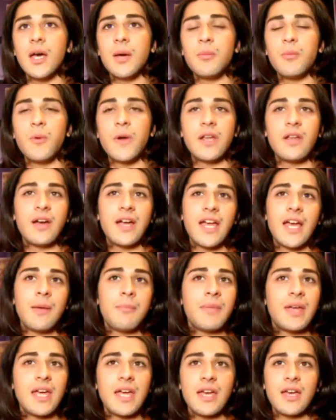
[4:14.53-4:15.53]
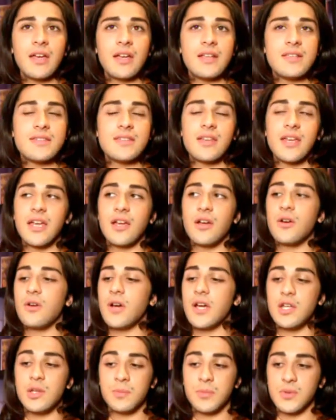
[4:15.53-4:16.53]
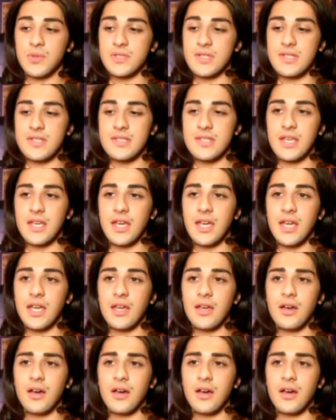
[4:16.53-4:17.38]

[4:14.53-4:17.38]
When I am here, it's incredible to see